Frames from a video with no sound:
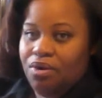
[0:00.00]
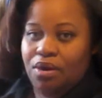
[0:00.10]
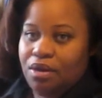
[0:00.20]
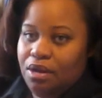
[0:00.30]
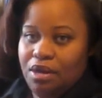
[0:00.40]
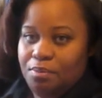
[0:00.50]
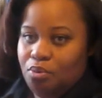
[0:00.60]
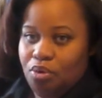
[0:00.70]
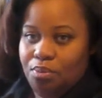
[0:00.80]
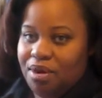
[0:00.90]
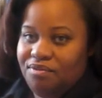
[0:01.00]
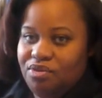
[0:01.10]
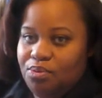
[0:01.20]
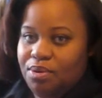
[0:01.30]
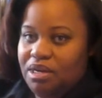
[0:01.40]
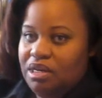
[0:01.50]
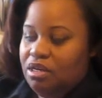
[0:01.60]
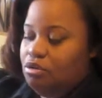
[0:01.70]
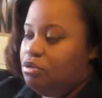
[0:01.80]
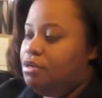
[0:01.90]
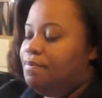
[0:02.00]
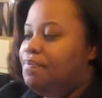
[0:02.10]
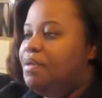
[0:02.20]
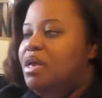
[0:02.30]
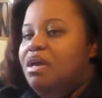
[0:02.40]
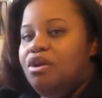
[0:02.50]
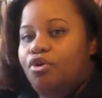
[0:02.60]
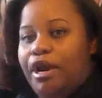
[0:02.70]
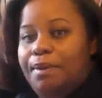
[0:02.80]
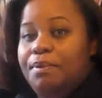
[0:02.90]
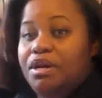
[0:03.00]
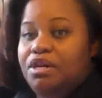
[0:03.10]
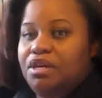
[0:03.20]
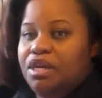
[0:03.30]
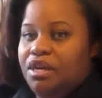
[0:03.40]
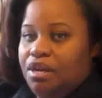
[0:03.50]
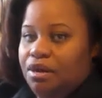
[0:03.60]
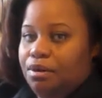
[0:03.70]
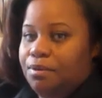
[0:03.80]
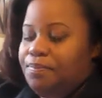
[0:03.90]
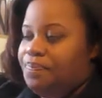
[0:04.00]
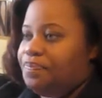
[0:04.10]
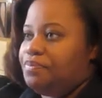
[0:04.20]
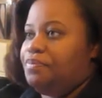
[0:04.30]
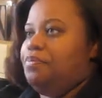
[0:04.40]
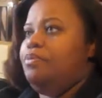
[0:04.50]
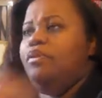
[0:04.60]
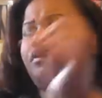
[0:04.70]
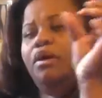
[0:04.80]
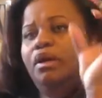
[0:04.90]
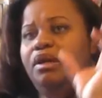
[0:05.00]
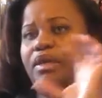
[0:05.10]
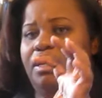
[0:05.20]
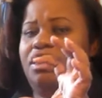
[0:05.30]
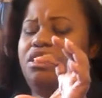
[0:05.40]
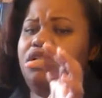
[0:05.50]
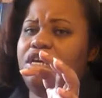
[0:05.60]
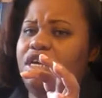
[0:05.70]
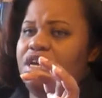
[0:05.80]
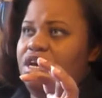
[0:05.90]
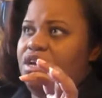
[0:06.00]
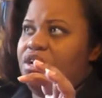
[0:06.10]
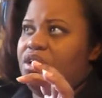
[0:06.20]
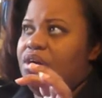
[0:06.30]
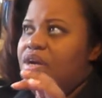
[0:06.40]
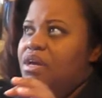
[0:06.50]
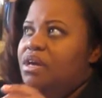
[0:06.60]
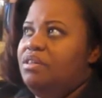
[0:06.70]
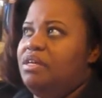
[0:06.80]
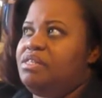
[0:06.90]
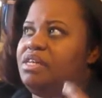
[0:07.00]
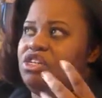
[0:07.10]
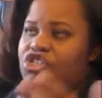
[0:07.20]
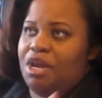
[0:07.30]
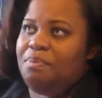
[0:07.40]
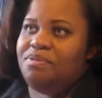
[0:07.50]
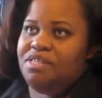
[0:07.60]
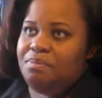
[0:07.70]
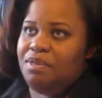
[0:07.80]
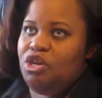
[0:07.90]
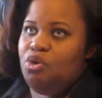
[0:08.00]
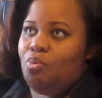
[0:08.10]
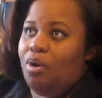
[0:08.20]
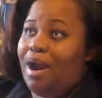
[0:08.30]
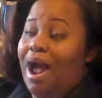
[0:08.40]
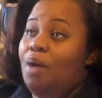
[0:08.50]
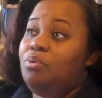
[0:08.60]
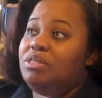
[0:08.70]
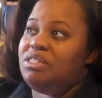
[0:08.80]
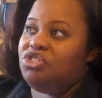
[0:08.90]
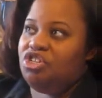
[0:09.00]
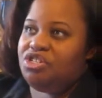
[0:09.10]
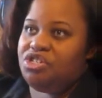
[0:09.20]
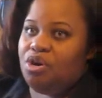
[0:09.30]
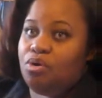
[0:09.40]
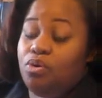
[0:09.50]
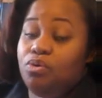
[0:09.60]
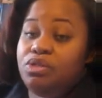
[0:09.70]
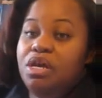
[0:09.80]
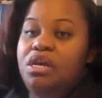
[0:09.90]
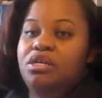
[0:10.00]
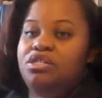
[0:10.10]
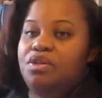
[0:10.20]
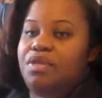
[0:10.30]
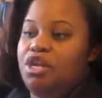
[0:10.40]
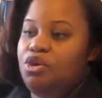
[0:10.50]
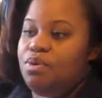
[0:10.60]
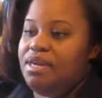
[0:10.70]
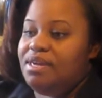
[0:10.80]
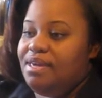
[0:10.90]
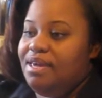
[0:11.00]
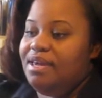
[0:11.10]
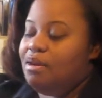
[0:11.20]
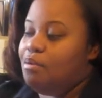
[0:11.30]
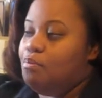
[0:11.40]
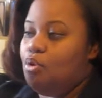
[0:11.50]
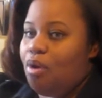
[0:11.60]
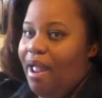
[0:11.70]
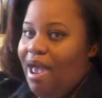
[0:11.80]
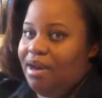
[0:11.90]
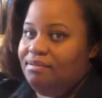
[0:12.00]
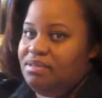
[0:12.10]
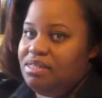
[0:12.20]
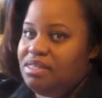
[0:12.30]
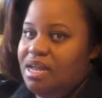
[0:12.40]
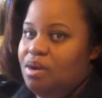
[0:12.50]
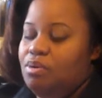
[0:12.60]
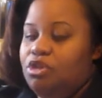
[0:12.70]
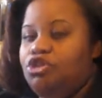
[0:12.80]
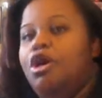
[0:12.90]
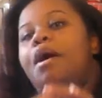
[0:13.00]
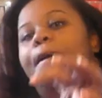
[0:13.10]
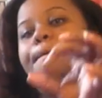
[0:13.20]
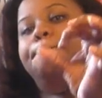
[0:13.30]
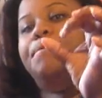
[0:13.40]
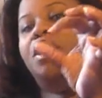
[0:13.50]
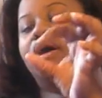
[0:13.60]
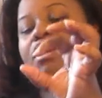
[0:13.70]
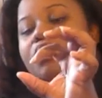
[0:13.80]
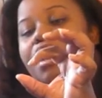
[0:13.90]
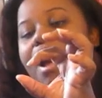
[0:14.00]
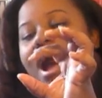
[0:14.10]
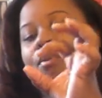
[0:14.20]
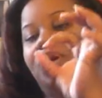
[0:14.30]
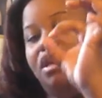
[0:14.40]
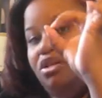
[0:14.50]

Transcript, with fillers: or a cutting board, whatever you want to use. Grab a cookie cutter. Get a cookie cutter that's in the shape of something you want. I would suggest circles so that you can get more out of this sandwich, but I would get a